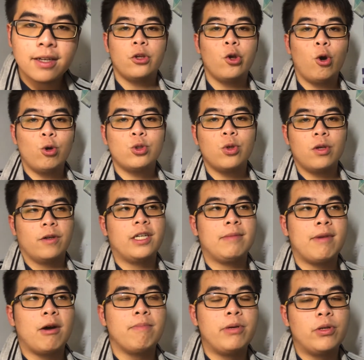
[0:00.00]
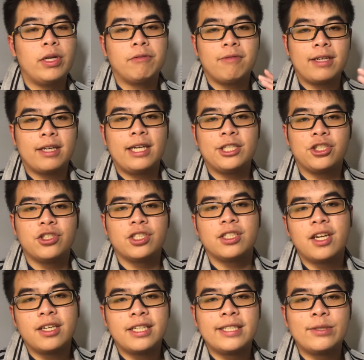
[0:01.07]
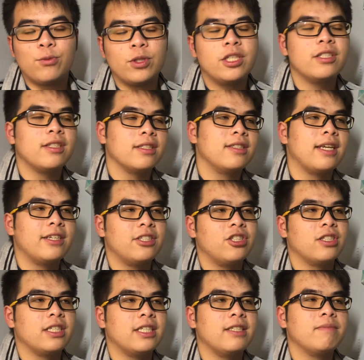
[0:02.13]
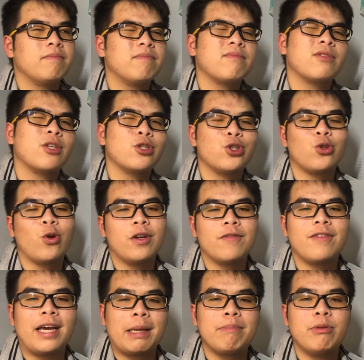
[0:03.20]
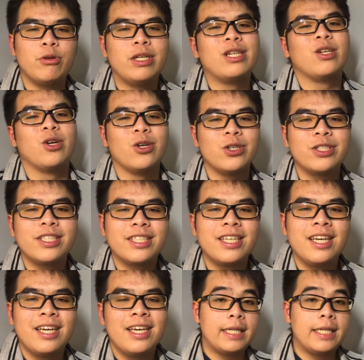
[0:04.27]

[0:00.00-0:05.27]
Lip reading: You also learn about building regulation studies, which is essentially sort of like building laws.